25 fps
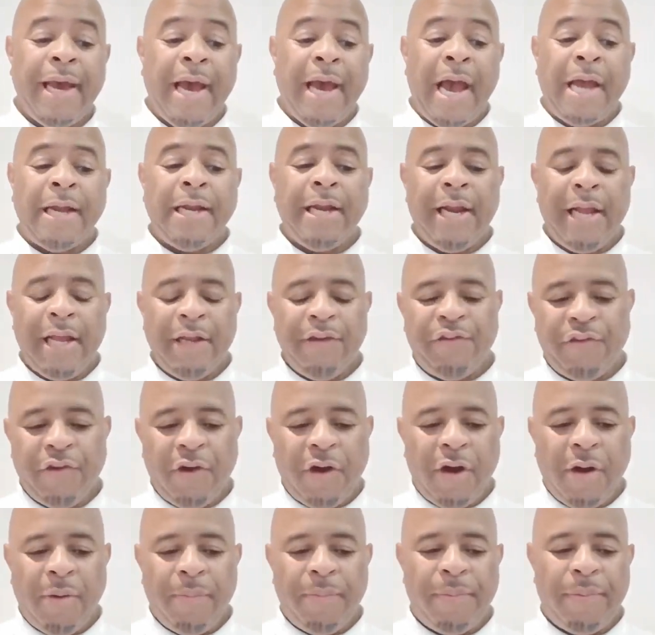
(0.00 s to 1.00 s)
and Elaine
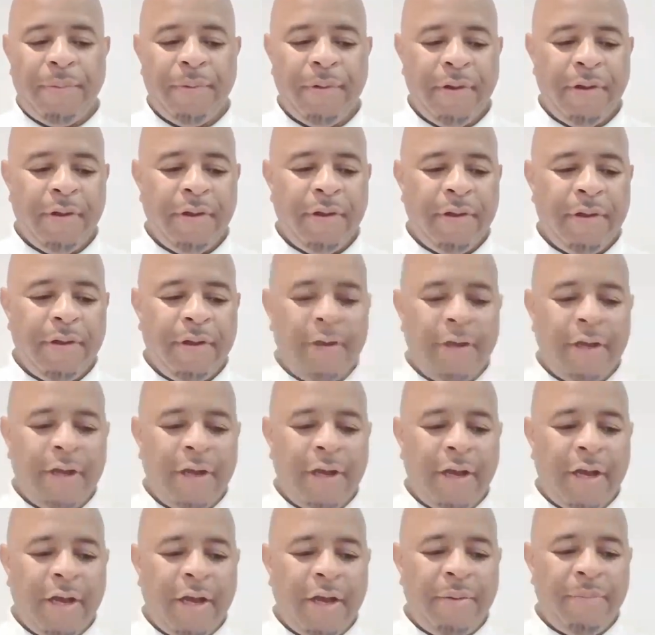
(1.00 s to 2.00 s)
Sharp
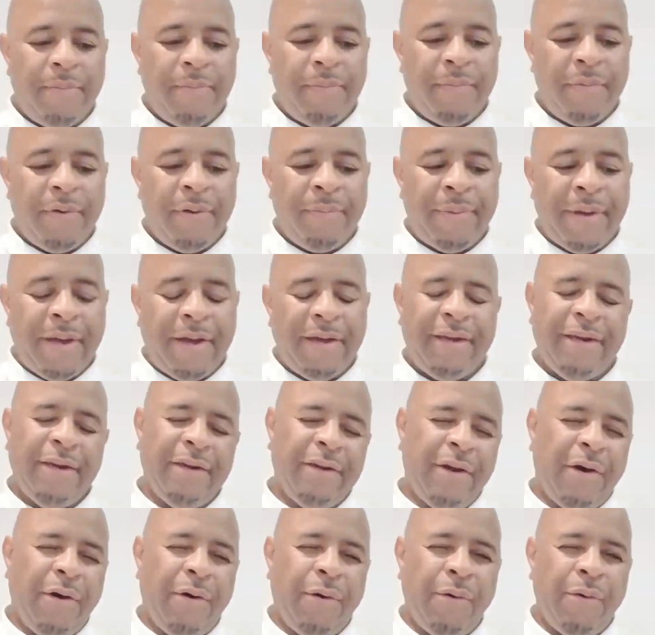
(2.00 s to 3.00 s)
about, you know,
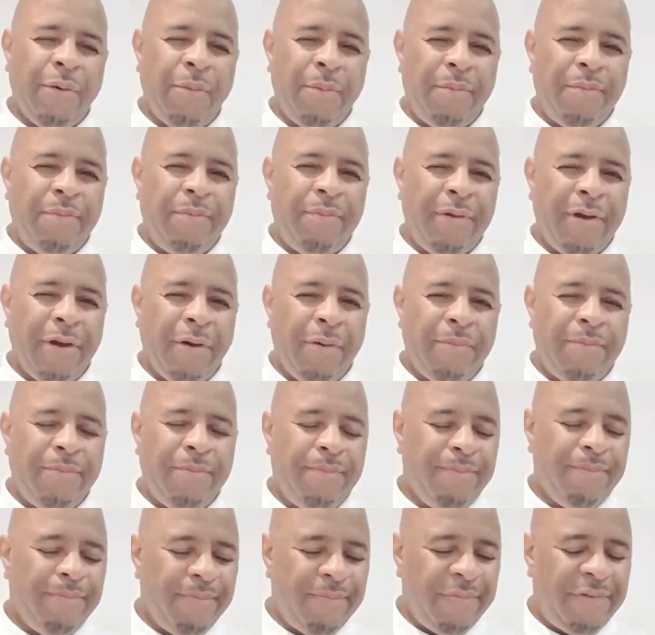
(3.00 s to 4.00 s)
the whole, you know,
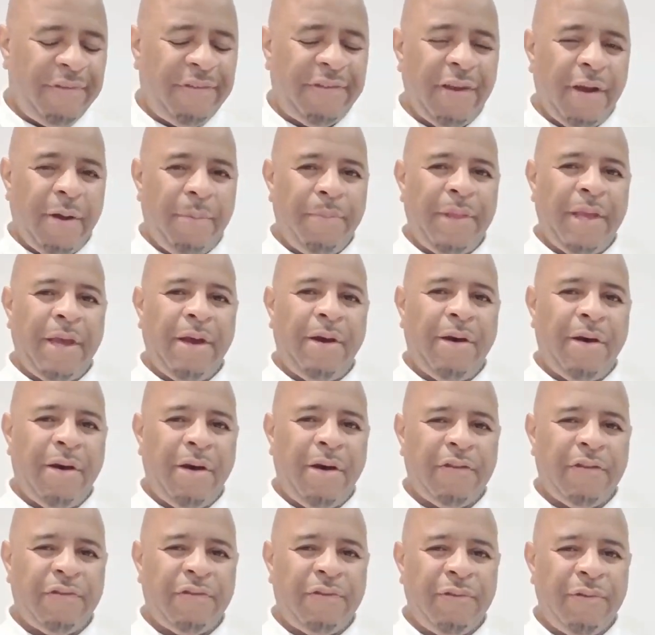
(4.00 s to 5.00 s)
setup there at
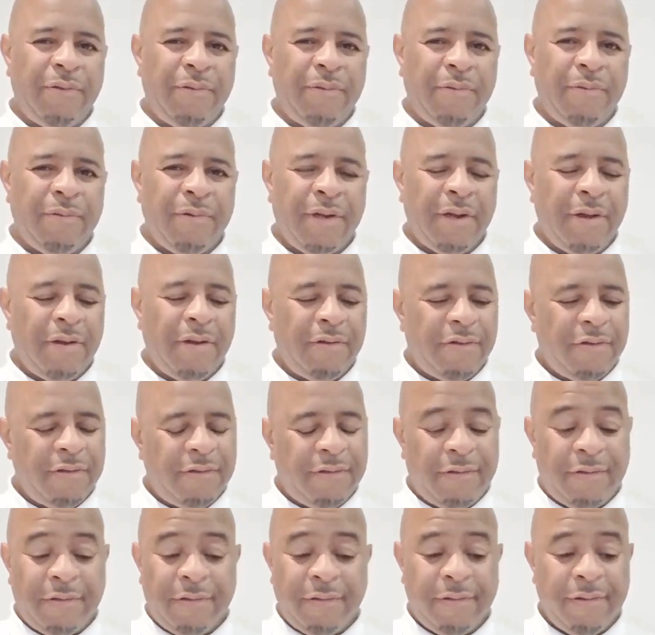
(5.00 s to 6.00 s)
Arsenal. You know,
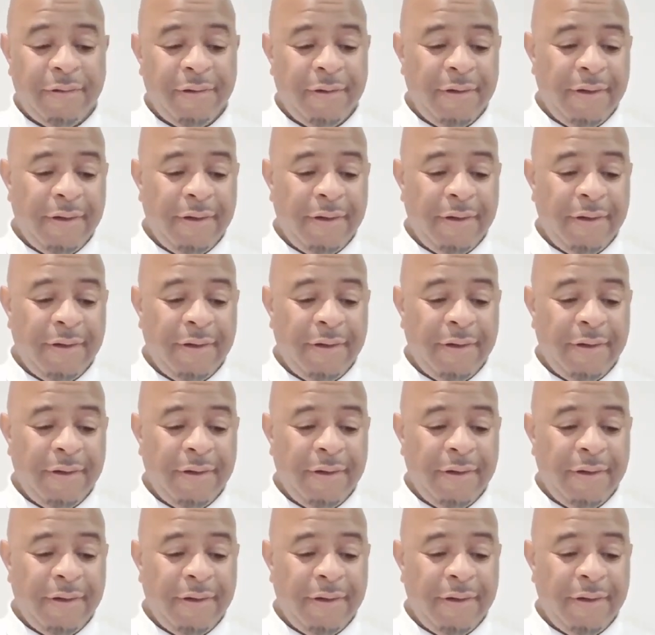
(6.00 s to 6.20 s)
it's